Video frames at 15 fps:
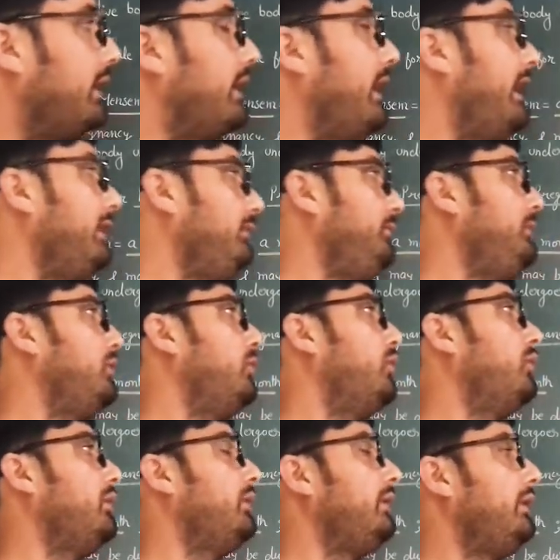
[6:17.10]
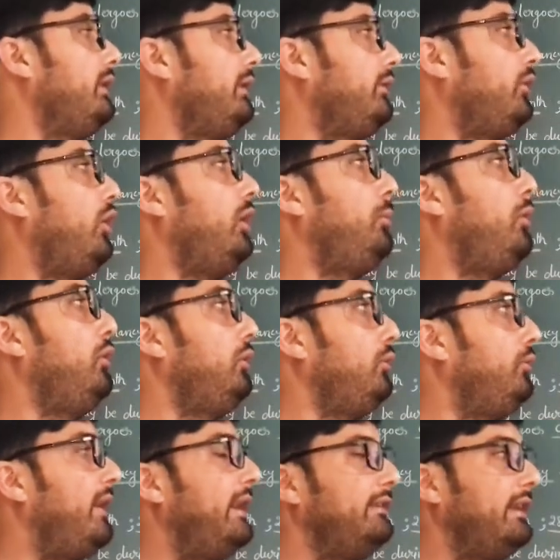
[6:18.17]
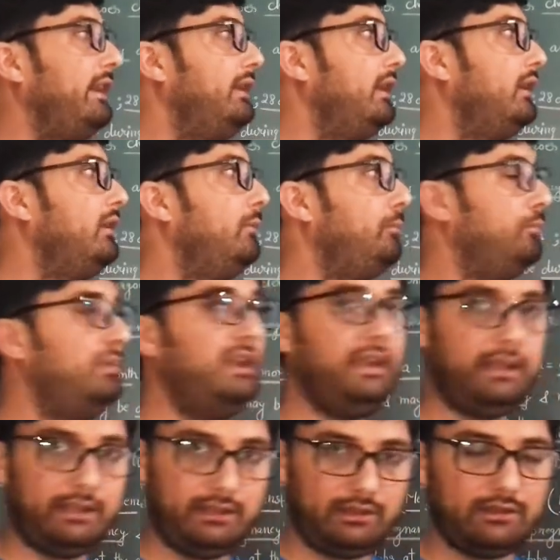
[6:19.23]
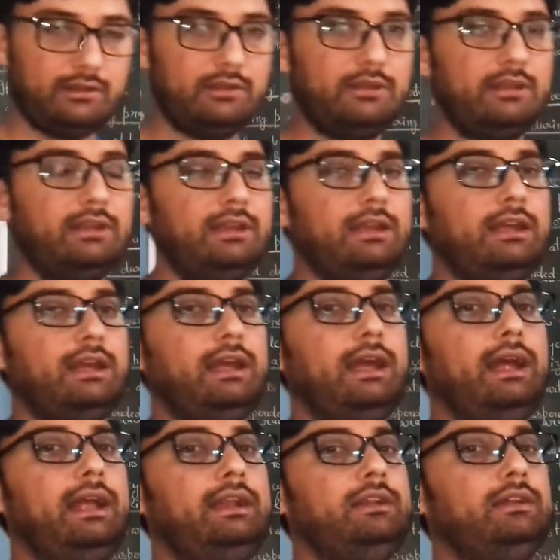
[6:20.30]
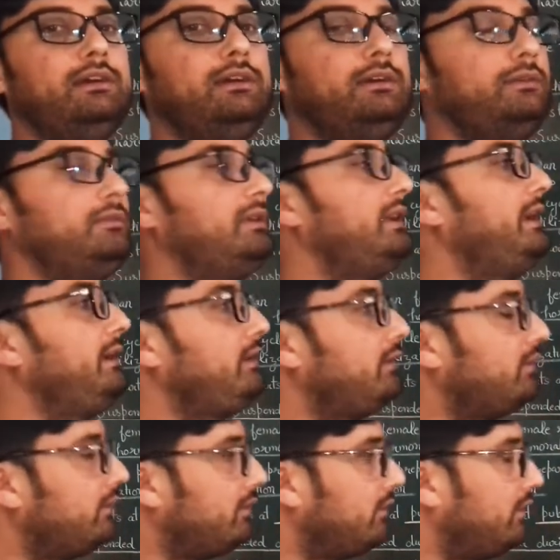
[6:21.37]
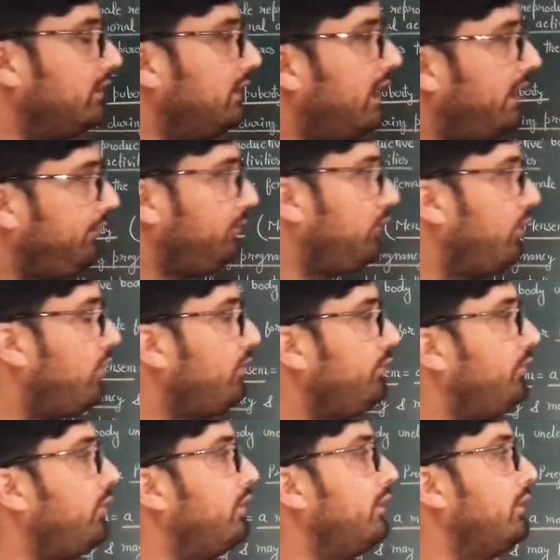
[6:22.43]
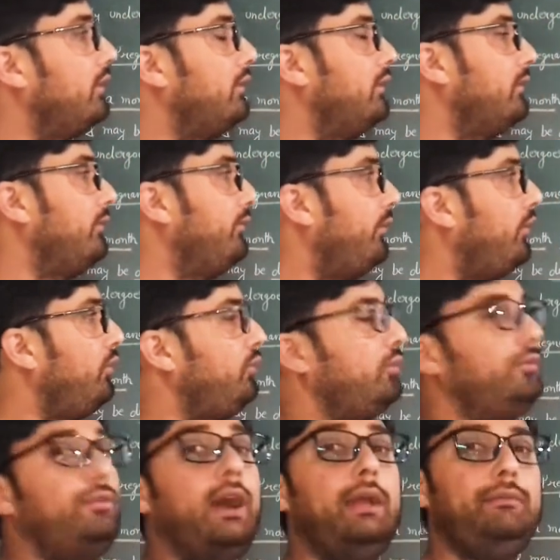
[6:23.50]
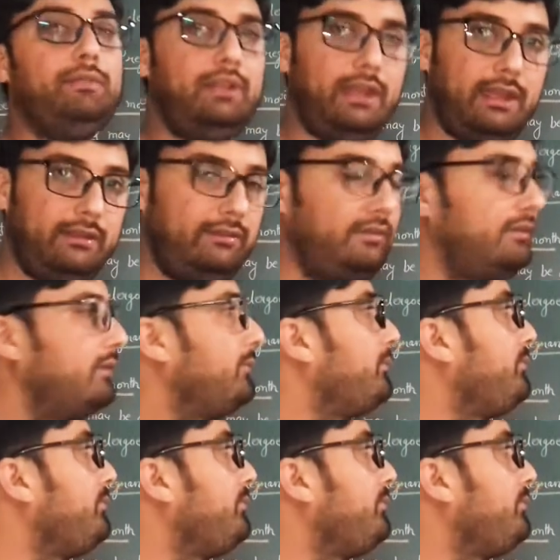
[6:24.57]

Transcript: as we know, it's all about vaginal bleeding, and it lasts long for 4 to 5 days.